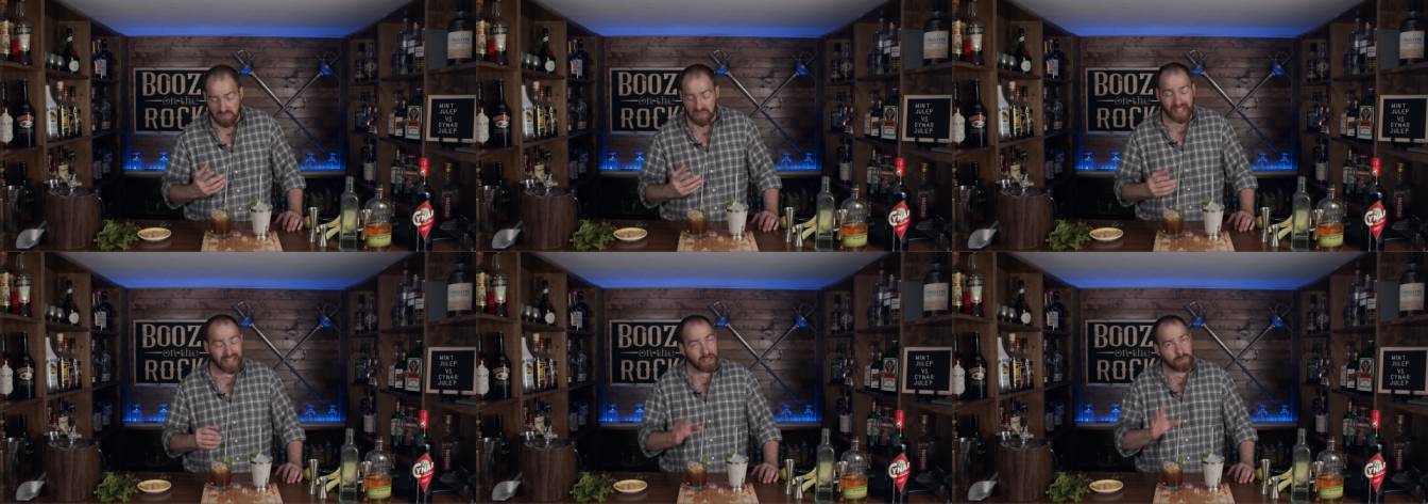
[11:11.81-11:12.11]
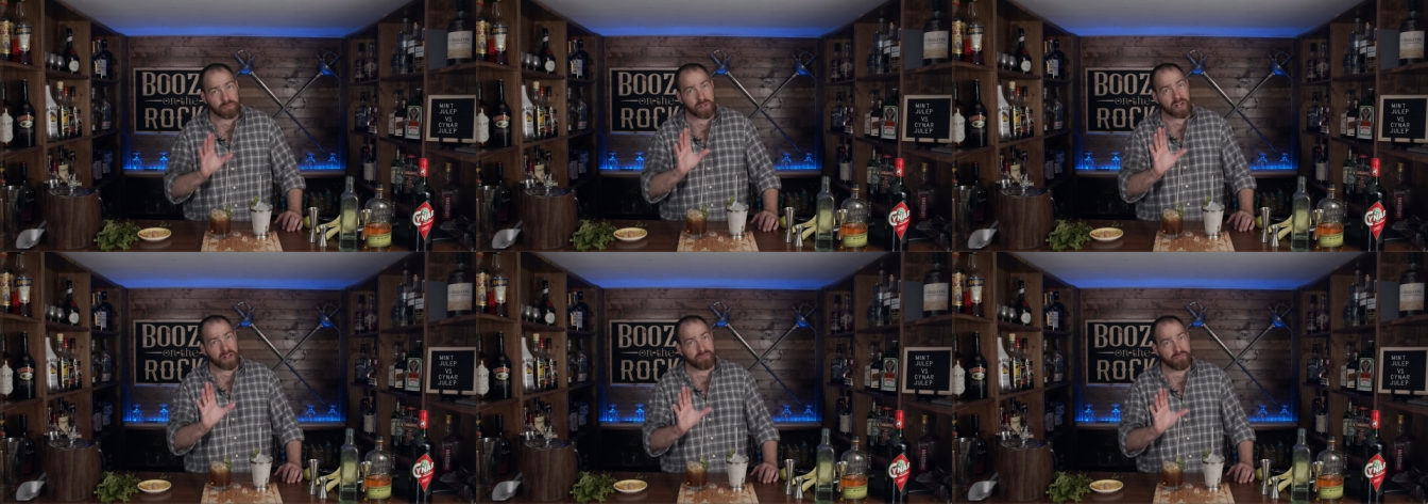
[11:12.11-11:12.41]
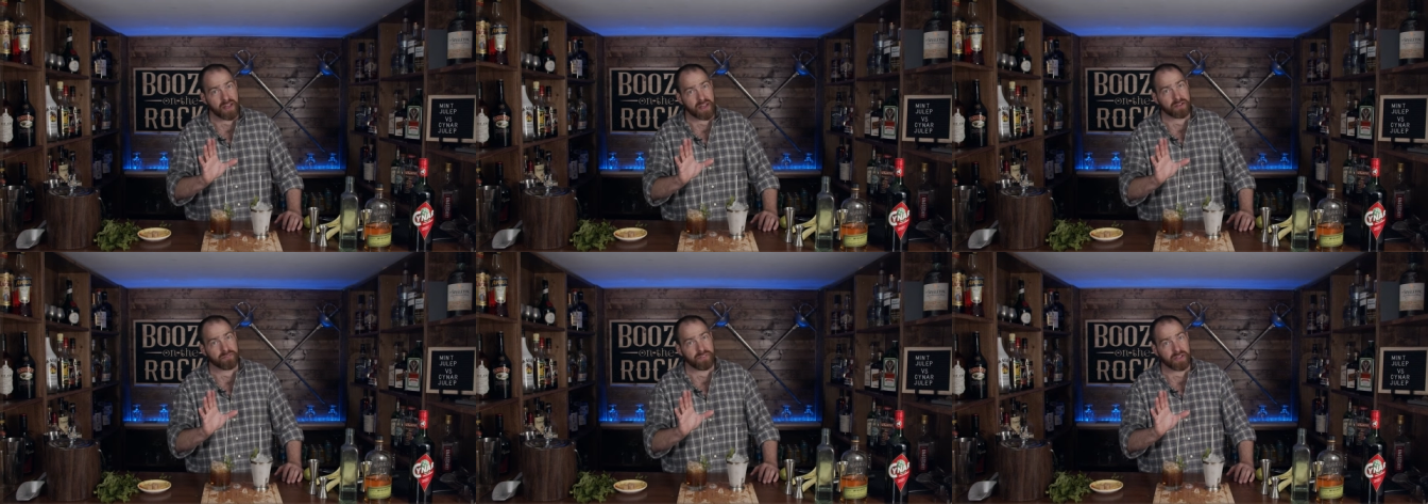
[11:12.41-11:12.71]
and I'm not a
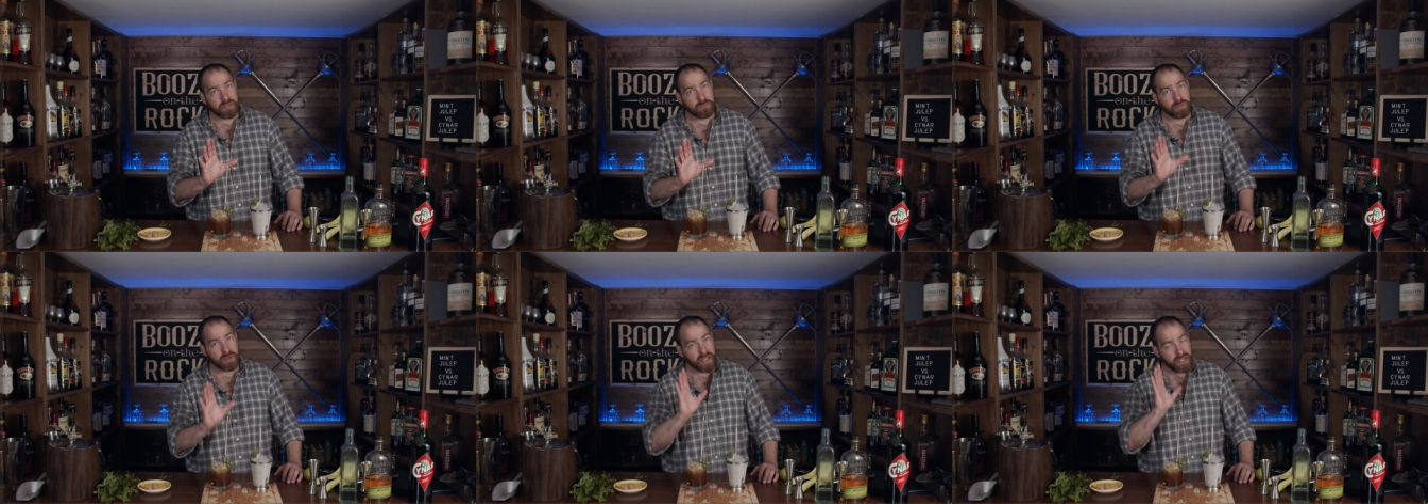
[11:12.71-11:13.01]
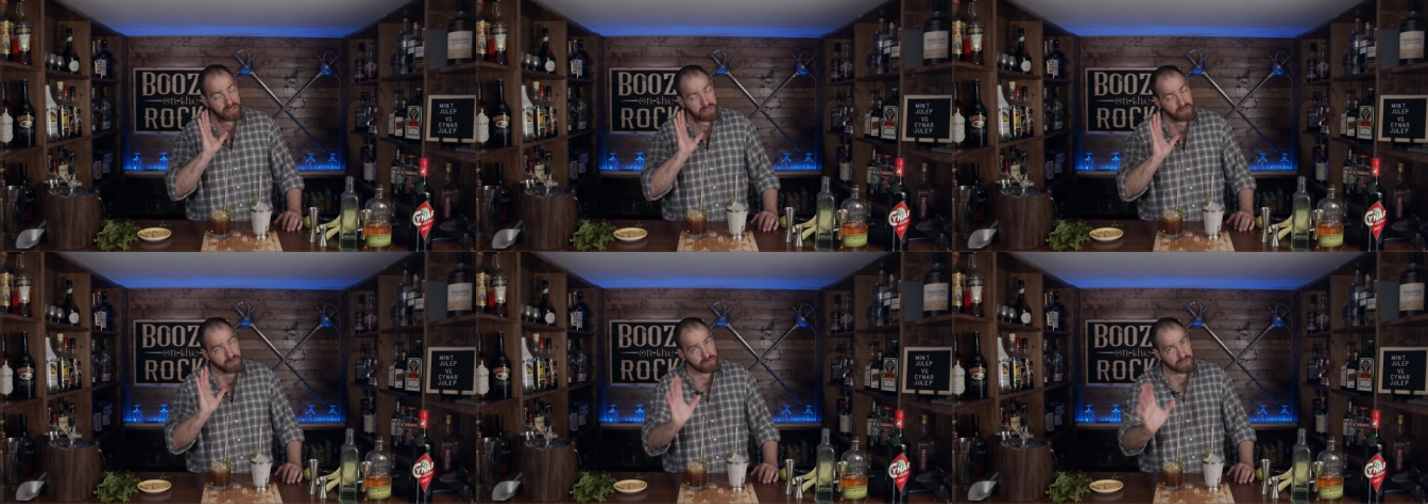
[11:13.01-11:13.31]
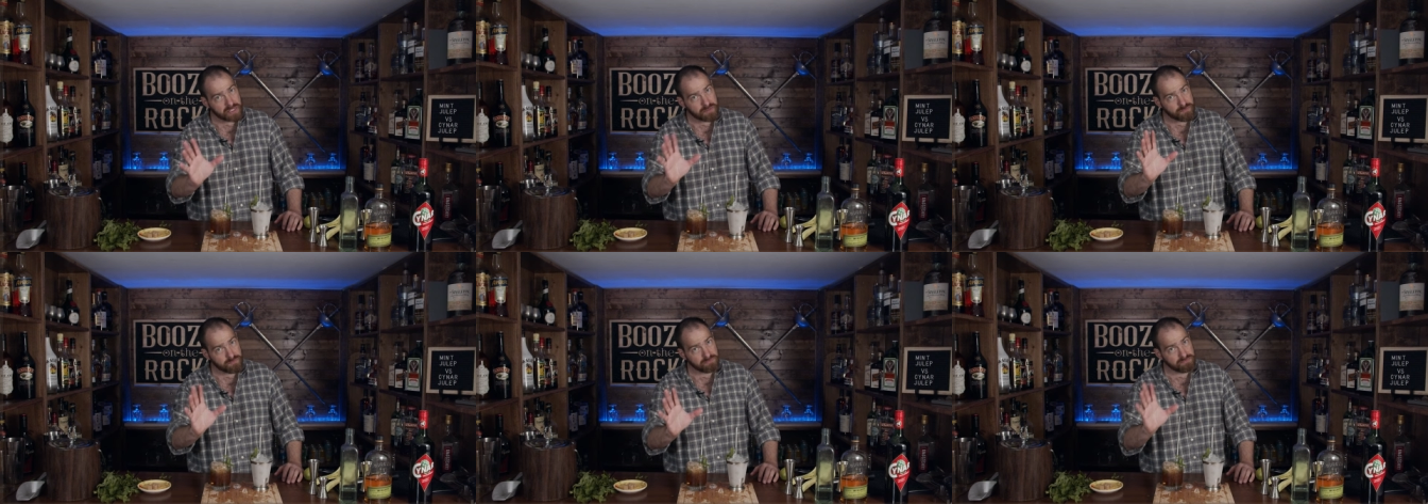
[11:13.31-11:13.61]
fan of eggplant, so
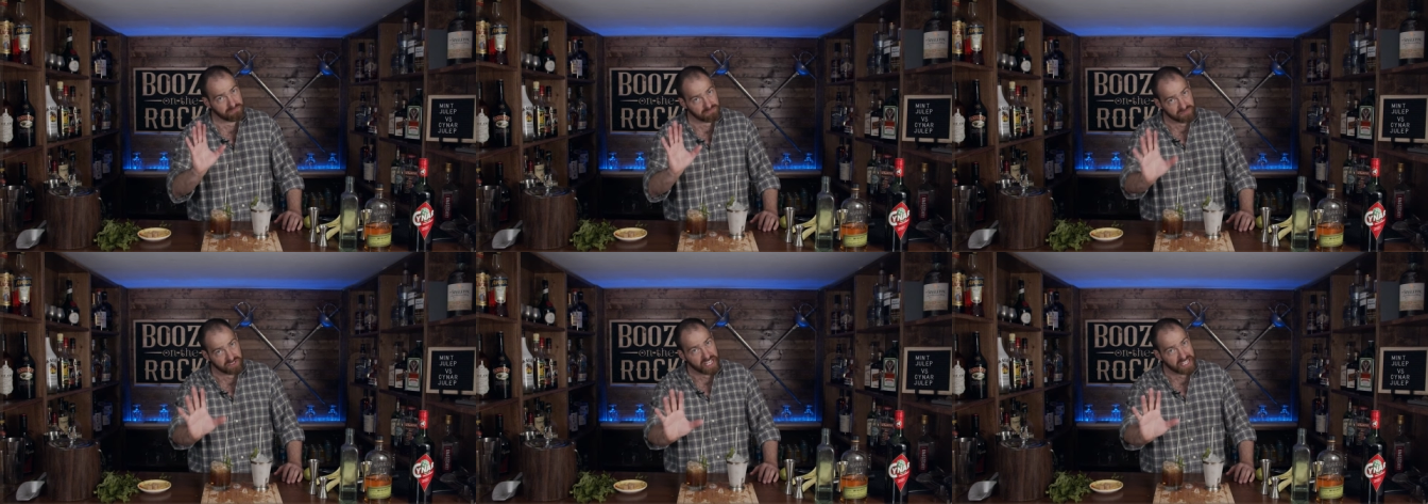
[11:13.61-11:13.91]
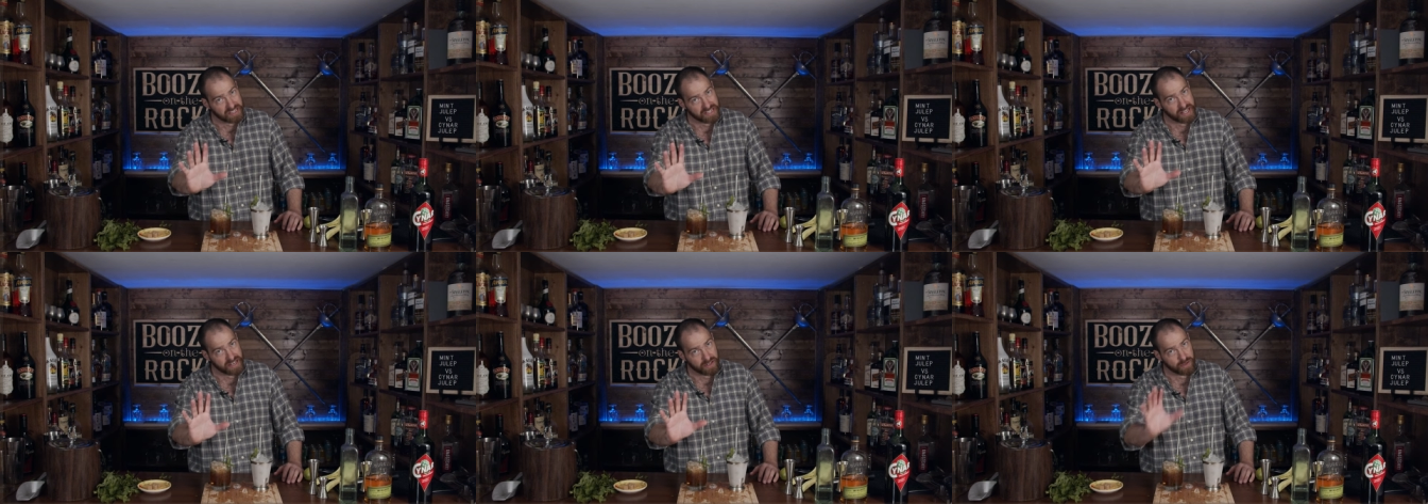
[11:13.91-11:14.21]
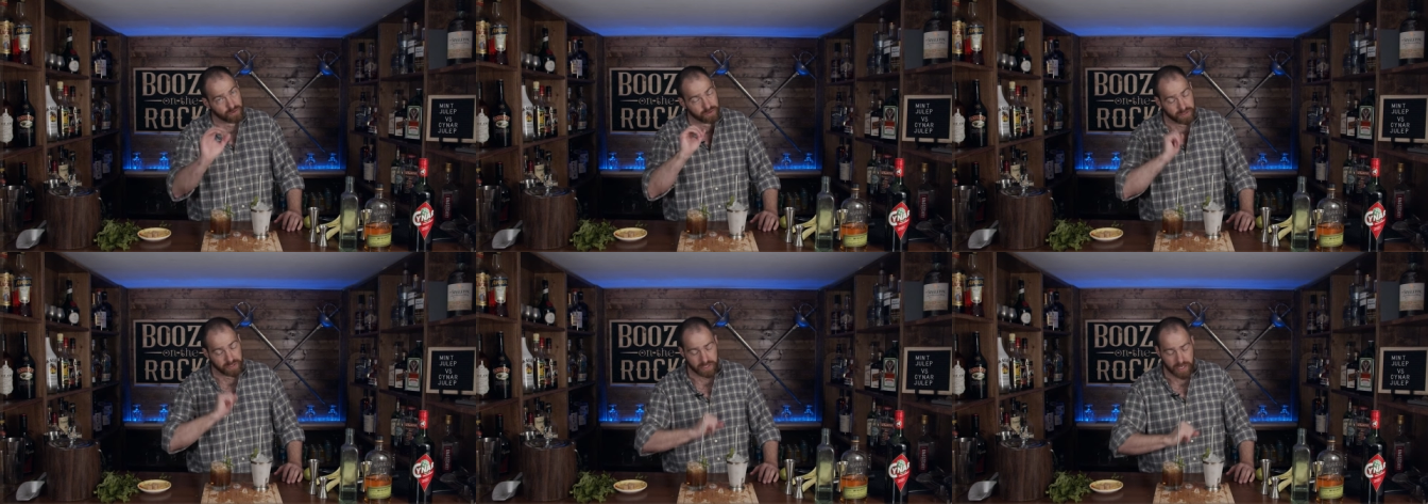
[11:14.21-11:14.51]
let's get that
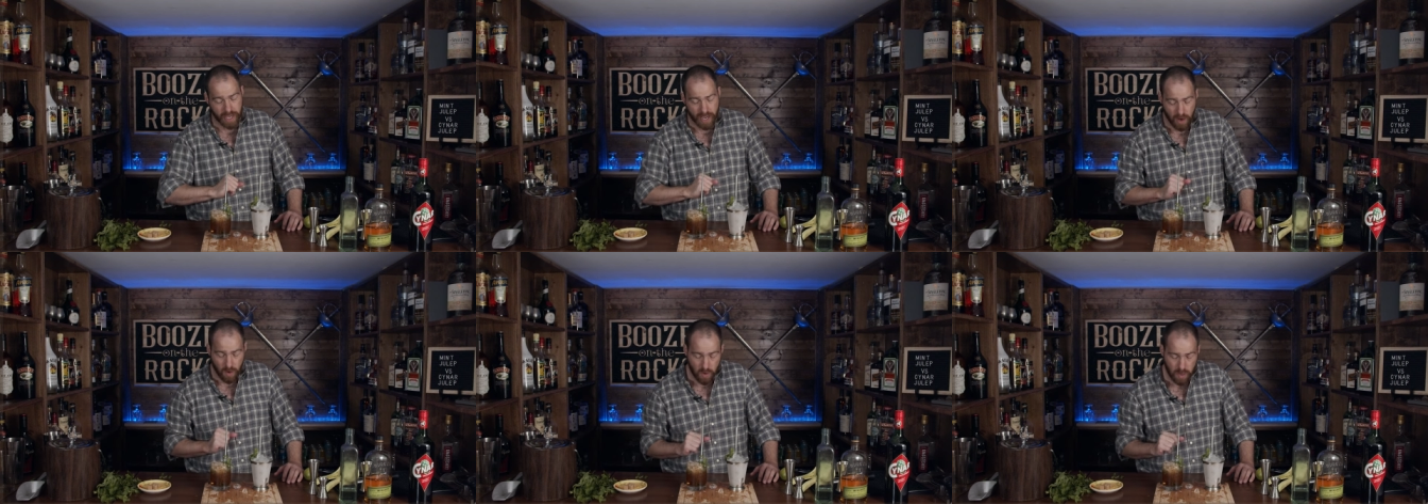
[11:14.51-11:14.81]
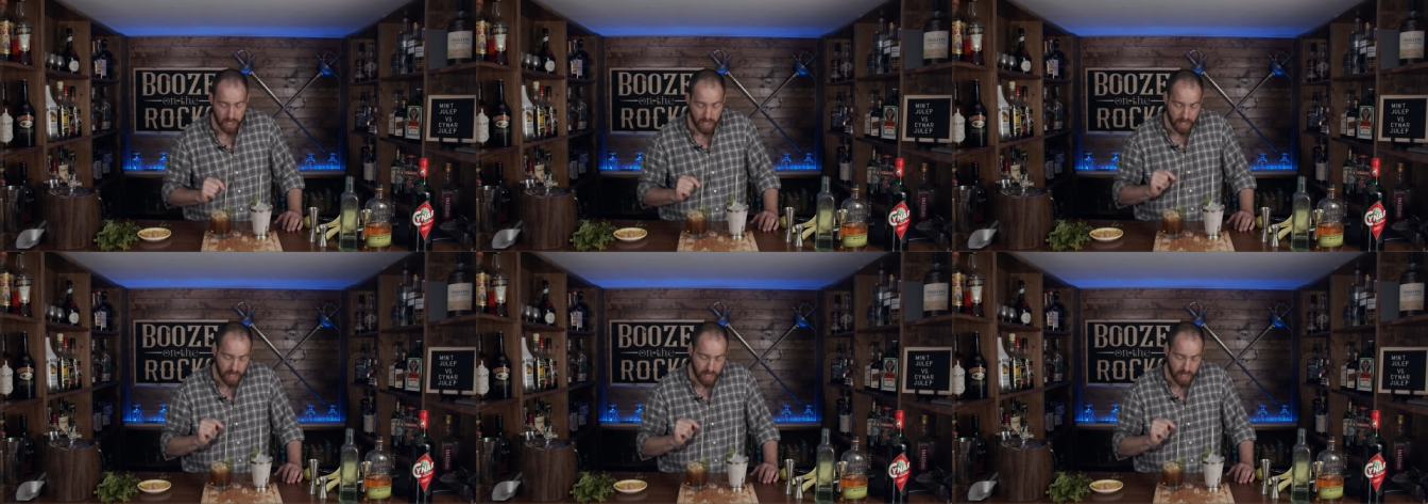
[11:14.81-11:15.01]
out there now.